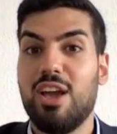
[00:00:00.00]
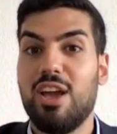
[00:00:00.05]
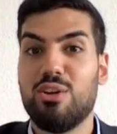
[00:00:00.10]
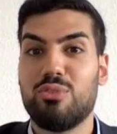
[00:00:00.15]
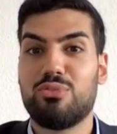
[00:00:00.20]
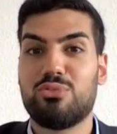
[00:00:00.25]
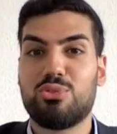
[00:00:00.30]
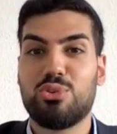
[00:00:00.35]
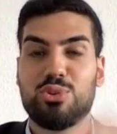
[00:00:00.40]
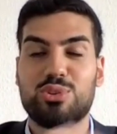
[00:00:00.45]
And
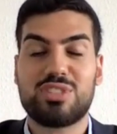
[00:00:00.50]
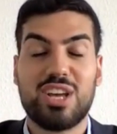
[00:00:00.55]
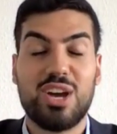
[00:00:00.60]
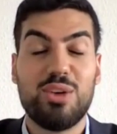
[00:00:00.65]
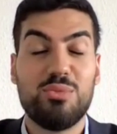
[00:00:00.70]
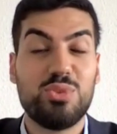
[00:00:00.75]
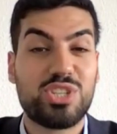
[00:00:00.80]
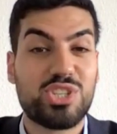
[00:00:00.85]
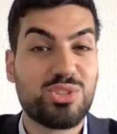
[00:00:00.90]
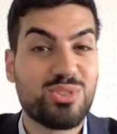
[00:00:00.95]
of course, I
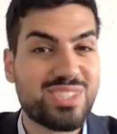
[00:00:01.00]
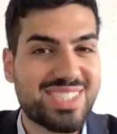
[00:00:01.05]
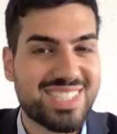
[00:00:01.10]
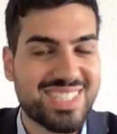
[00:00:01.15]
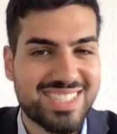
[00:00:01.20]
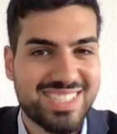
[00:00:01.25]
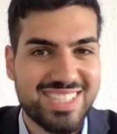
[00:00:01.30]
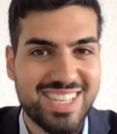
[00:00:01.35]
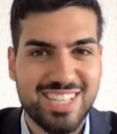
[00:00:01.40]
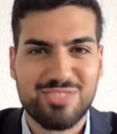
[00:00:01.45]
wish you a
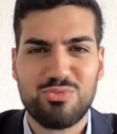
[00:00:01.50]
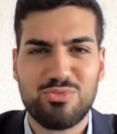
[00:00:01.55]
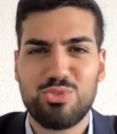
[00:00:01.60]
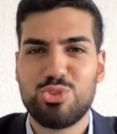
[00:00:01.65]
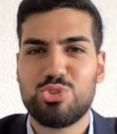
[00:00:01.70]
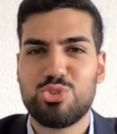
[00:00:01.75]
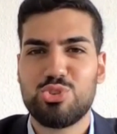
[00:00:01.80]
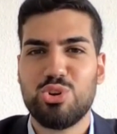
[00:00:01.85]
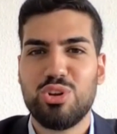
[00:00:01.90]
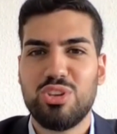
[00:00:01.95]

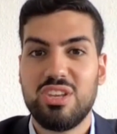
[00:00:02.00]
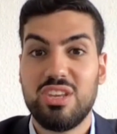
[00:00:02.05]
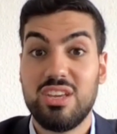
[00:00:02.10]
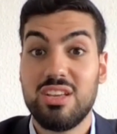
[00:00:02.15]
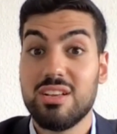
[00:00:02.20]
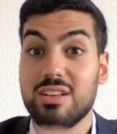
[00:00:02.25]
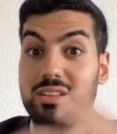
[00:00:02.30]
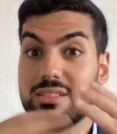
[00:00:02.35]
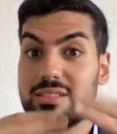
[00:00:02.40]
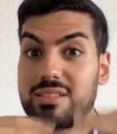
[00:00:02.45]
successful
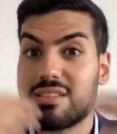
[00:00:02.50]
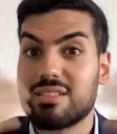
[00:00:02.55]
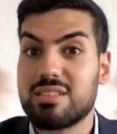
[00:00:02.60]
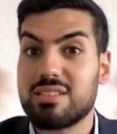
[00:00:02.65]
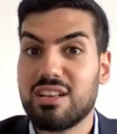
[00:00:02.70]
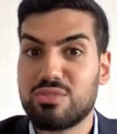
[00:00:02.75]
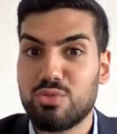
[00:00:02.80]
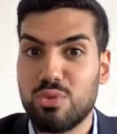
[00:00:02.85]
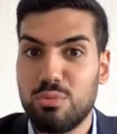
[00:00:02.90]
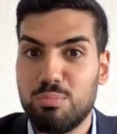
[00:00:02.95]
journey,
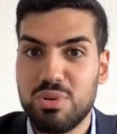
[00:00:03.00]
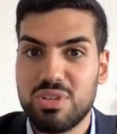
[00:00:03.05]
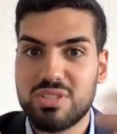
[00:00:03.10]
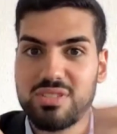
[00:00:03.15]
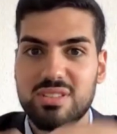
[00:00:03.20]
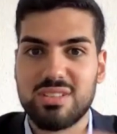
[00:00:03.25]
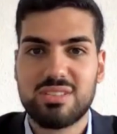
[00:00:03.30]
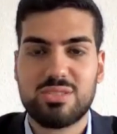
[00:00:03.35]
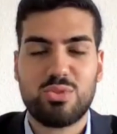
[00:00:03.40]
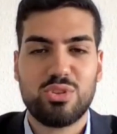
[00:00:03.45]
successful
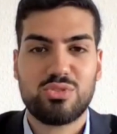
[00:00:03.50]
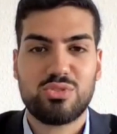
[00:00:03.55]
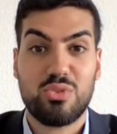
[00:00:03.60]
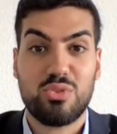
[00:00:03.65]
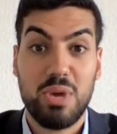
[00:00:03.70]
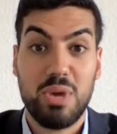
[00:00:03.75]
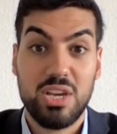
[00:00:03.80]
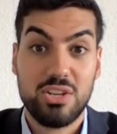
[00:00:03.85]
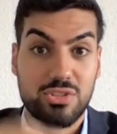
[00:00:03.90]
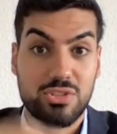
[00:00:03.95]
business
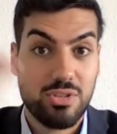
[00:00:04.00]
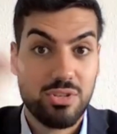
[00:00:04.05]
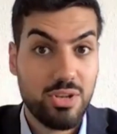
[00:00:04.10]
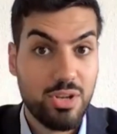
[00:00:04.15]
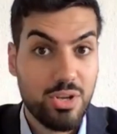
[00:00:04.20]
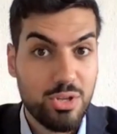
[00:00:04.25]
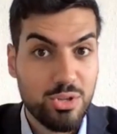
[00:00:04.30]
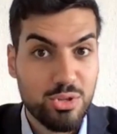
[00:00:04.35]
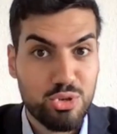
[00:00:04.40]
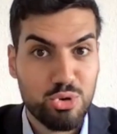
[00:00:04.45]

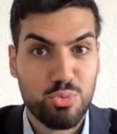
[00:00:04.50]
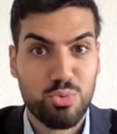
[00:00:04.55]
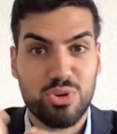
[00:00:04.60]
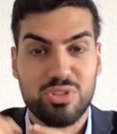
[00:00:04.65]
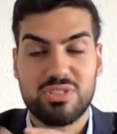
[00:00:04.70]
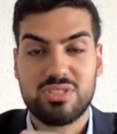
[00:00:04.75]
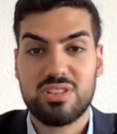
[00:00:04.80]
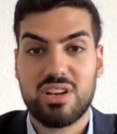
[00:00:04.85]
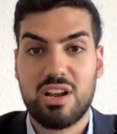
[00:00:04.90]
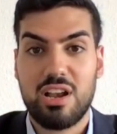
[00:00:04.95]
transformation
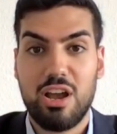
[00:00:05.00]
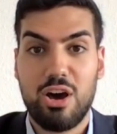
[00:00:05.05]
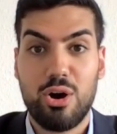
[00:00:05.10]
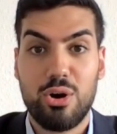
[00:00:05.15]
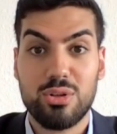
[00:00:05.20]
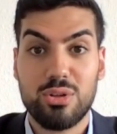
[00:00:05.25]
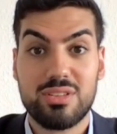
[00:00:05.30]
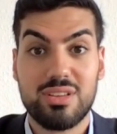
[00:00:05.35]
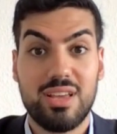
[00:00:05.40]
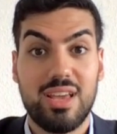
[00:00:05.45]
towards the
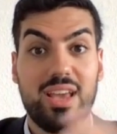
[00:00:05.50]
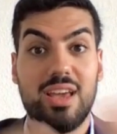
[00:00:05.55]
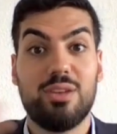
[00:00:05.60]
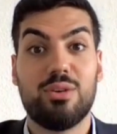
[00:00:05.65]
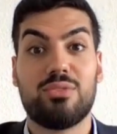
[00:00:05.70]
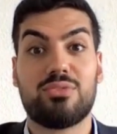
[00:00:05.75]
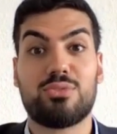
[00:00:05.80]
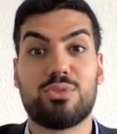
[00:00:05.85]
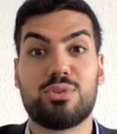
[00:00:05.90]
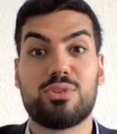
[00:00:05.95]
cloud. And
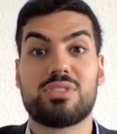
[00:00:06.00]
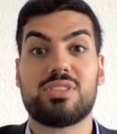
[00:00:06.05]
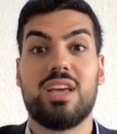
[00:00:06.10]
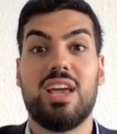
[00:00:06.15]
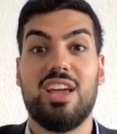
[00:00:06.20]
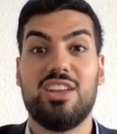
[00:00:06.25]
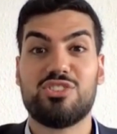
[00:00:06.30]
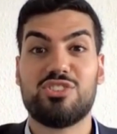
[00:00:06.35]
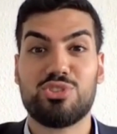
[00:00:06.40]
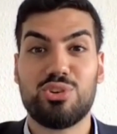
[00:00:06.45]
of course,
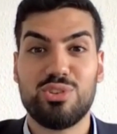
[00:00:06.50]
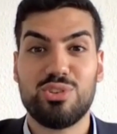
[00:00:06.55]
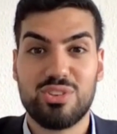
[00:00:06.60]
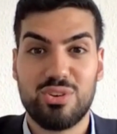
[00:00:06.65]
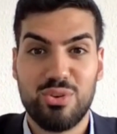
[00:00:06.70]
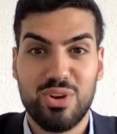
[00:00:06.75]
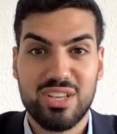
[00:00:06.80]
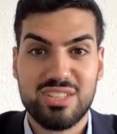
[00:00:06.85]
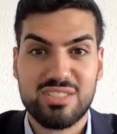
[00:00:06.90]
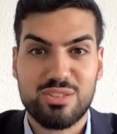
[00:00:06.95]
enjoy the
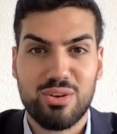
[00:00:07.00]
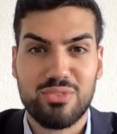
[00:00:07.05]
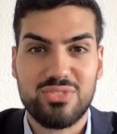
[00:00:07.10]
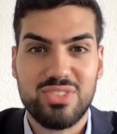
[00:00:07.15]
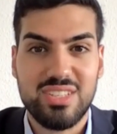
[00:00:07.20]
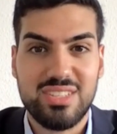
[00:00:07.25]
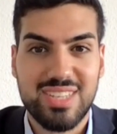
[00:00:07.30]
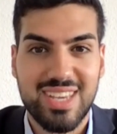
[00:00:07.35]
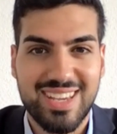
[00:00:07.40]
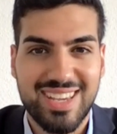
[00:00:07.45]
rest of
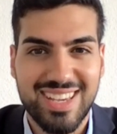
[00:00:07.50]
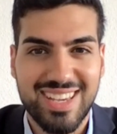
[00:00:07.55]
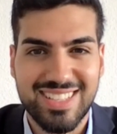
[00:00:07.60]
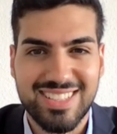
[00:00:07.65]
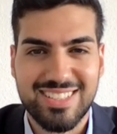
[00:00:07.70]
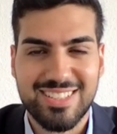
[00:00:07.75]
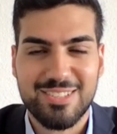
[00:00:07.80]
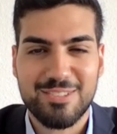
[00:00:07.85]
the TechEd.